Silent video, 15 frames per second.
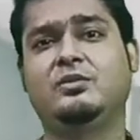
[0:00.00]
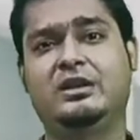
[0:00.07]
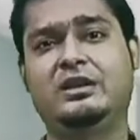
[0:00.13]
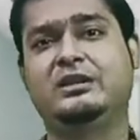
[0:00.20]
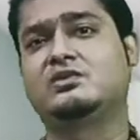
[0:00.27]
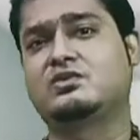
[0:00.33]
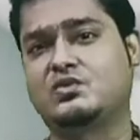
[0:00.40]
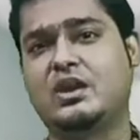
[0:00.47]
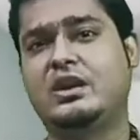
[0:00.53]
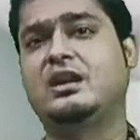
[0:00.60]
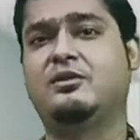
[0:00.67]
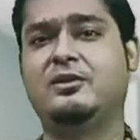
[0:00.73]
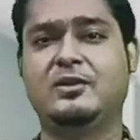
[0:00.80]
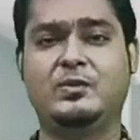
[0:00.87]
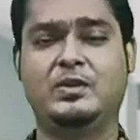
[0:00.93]
Will
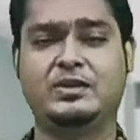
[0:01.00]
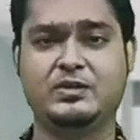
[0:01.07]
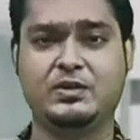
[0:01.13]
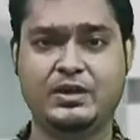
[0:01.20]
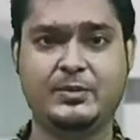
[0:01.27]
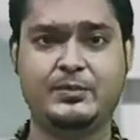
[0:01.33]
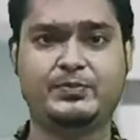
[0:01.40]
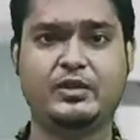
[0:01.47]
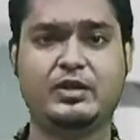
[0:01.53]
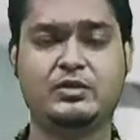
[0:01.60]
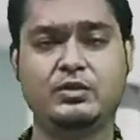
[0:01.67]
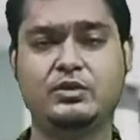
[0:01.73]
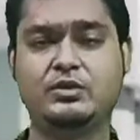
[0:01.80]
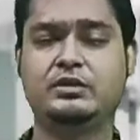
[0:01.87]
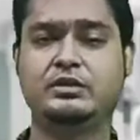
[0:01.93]
destroy our image. Okay,
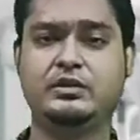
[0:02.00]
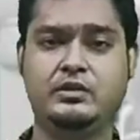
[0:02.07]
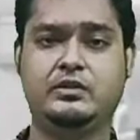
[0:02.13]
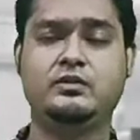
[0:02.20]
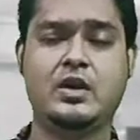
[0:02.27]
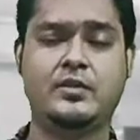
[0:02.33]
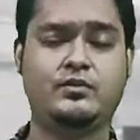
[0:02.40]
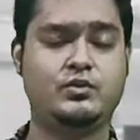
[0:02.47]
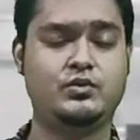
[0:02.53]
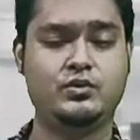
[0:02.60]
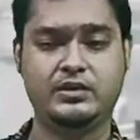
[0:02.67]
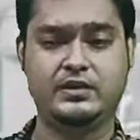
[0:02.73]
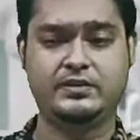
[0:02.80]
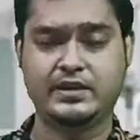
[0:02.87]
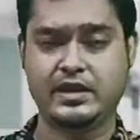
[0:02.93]
so you have to
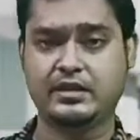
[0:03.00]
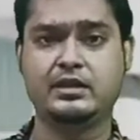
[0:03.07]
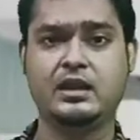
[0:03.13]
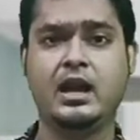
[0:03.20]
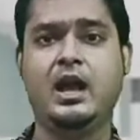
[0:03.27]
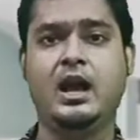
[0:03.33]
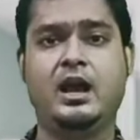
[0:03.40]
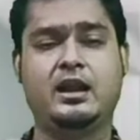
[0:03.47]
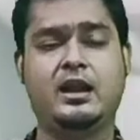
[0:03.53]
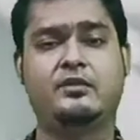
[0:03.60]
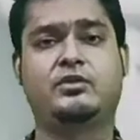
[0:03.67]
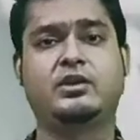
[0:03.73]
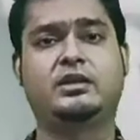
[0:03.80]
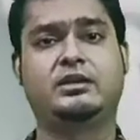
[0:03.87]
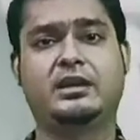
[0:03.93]
do these things, and
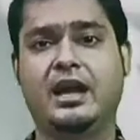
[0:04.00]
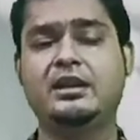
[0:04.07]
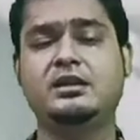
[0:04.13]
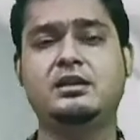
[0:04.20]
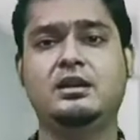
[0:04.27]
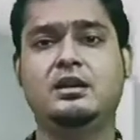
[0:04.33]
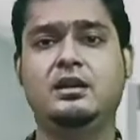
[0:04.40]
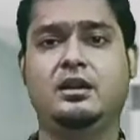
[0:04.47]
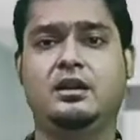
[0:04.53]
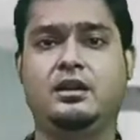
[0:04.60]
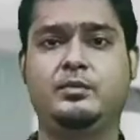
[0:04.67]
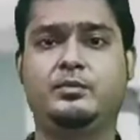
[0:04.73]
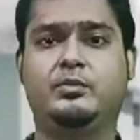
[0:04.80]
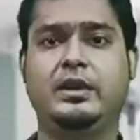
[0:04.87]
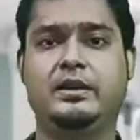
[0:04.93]
after that
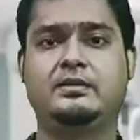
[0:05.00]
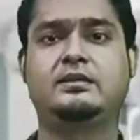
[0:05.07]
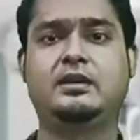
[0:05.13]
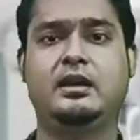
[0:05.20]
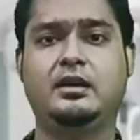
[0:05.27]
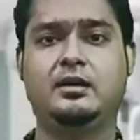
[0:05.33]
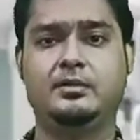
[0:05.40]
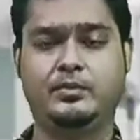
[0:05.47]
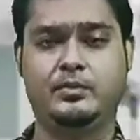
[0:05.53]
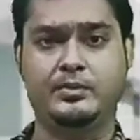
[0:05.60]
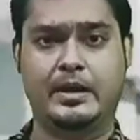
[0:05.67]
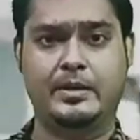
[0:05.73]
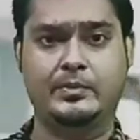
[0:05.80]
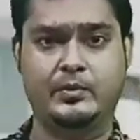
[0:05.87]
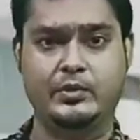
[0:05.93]
place the
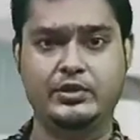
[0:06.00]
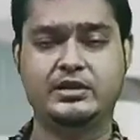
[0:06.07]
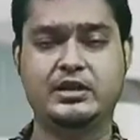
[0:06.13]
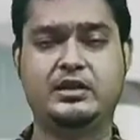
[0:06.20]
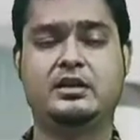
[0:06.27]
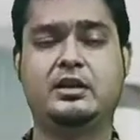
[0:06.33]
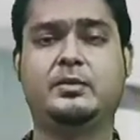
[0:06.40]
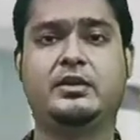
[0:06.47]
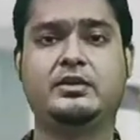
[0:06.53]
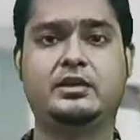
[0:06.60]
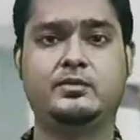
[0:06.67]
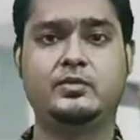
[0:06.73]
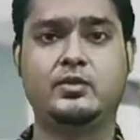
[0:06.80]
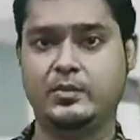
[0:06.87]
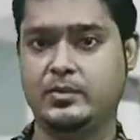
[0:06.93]
position the
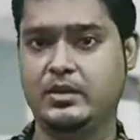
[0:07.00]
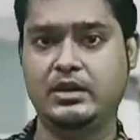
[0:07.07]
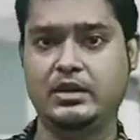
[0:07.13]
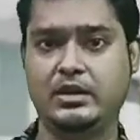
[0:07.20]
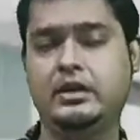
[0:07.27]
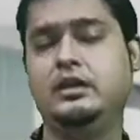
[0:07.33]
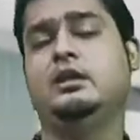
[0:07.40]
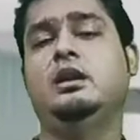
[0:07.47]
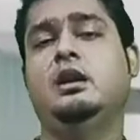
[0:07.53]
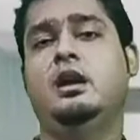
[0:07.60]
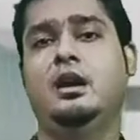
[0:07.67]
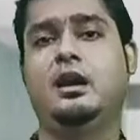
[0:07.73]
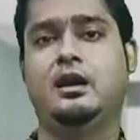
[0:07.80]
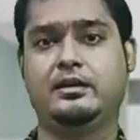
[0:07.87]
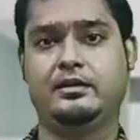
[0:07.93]
patient properly.
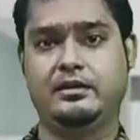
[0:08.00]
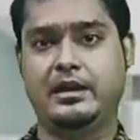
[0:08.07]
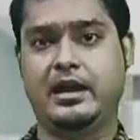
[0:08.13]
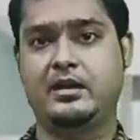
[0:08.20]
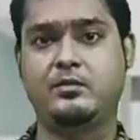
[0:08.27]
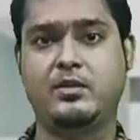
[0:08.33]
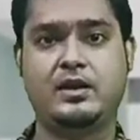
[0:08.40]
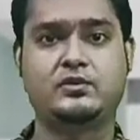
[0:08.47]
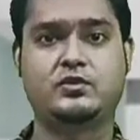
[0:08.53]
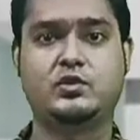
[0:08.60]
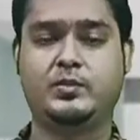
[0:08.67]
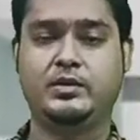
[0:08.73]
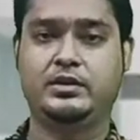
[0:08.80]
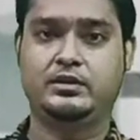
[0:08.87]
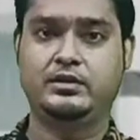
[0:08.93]
Landmarks
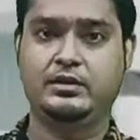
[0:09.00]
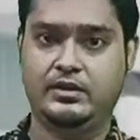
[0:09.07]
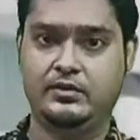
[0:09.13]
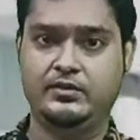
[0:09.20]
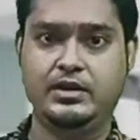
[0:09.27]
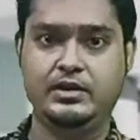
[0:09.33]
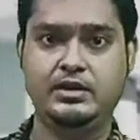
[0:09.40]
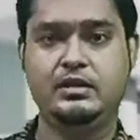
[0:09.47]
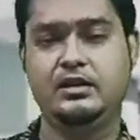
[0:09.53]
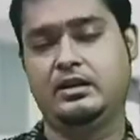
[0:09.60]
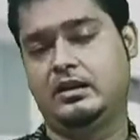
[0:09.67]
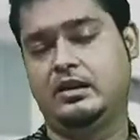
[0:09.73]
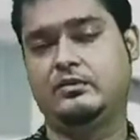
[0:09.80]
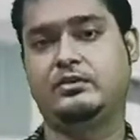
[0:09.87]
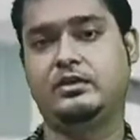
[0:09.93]
should be given,
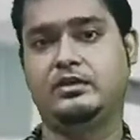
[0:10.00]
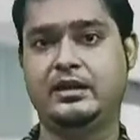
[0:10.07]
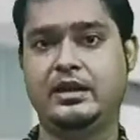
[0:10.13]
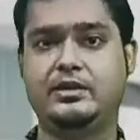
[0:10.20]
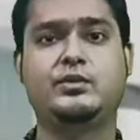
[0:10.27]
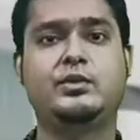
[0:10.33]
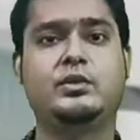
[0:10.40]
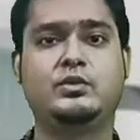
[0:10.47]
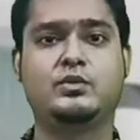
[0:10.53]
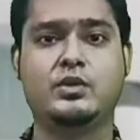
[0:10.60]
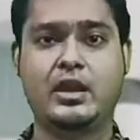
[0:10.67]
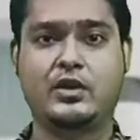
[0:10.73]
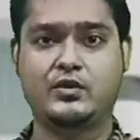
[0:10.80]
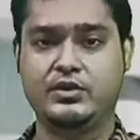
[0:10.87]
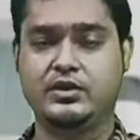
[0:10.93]
and after that you will
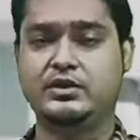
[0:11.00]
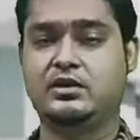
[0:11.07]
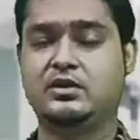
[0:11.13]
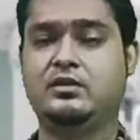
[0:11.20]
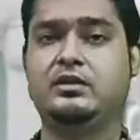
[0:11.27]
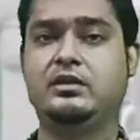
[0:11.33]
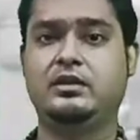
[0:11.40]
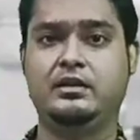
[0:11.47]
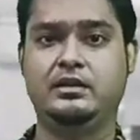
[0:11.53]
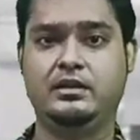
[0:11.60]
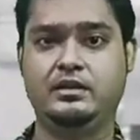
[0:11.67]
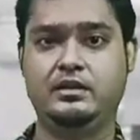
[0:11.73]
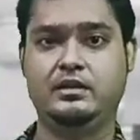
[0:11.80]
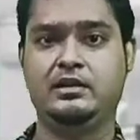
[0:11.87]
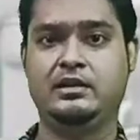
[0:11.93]
do acquisition
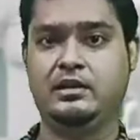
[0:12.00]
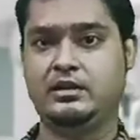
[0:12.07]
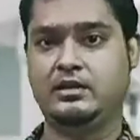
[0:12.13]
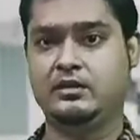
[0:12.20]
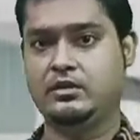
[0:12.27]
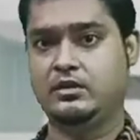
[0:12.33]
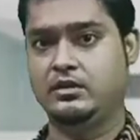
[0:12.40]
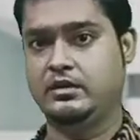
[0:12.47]
in the